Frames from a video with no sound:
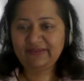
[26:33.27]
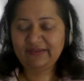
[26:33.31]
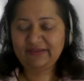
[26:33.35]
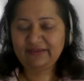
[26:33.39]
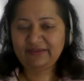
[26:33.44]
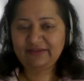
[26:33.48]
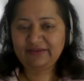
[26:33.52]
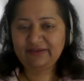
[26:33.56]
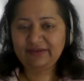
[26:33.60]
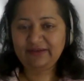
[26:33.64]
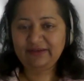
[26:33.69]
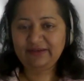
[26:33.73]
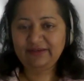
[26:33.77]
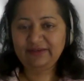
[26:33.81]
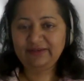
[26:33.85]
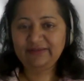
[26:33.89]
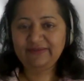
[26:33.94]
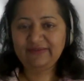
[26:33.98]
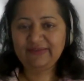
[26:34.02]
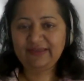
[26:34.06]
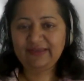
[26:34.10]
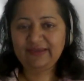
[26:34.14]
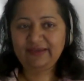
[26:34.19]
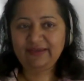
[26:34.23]
are trying to
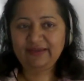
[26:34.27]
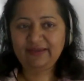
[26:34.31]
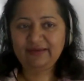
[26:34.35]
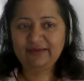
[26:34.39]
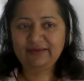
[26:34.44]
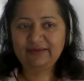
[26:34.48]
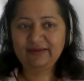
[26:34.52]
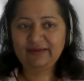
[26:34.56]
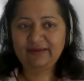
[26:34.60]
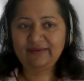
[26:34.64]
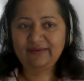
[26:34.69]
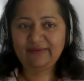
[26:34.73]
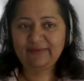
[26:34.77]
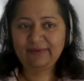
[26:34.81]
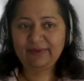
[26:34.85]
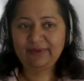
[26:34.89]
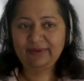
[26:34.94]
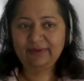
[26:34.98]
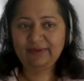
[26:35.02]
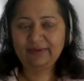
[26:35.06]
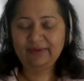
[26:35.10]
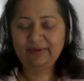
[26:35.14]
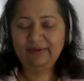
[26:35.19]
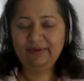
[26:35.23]
say here as
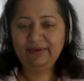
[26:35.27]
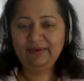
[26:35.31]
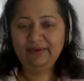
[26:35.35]
well.